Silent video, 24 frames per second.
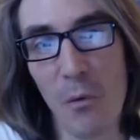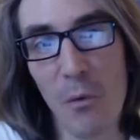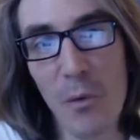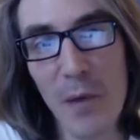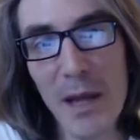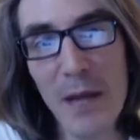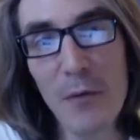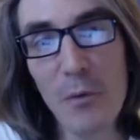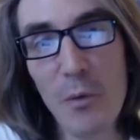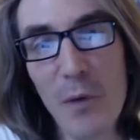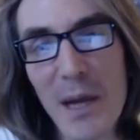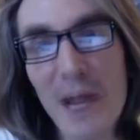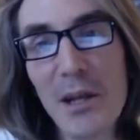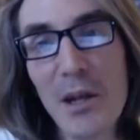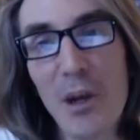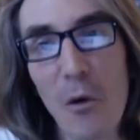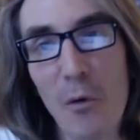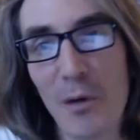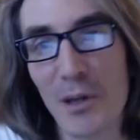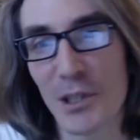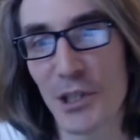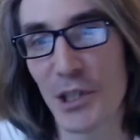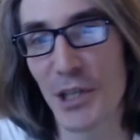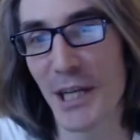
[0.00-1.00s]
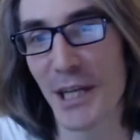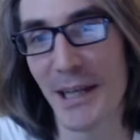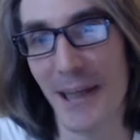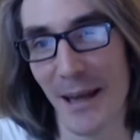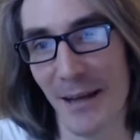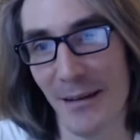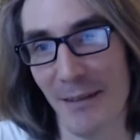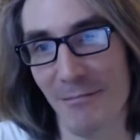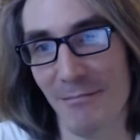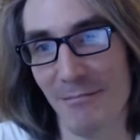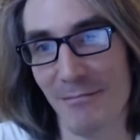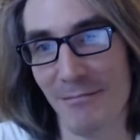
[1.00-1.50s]
we know what she
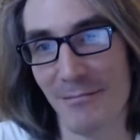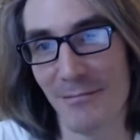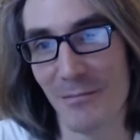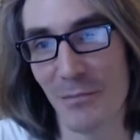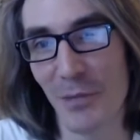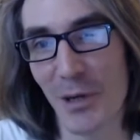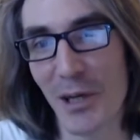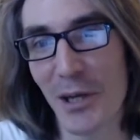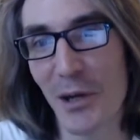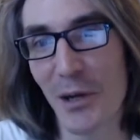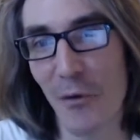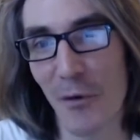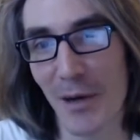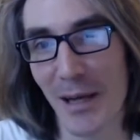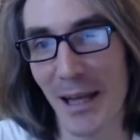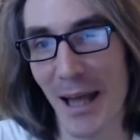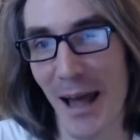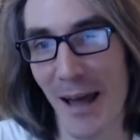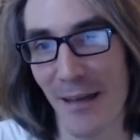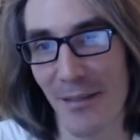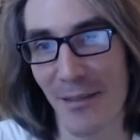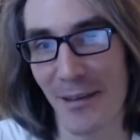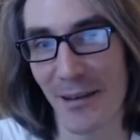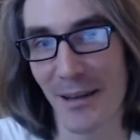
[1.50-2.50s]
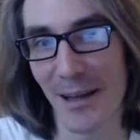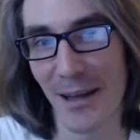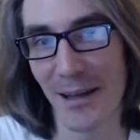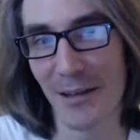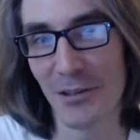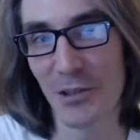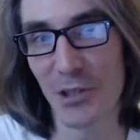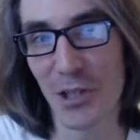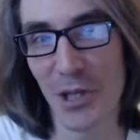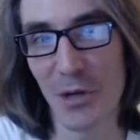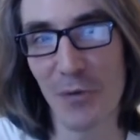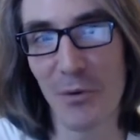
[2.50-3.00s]
did. We know what Kathy
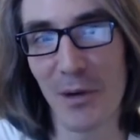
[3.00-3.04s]
did.